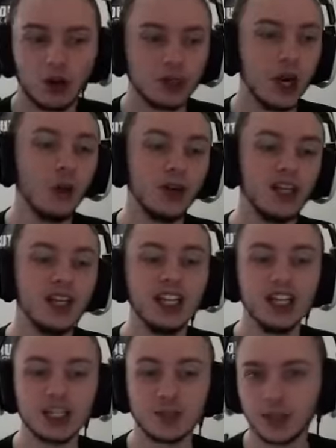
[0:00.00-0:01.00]
coded
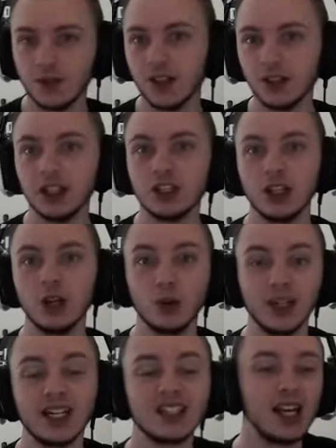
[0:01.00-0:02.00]
in specifically so they
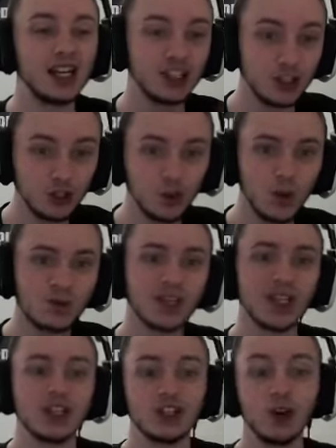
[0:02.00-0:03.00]
will not attack you, so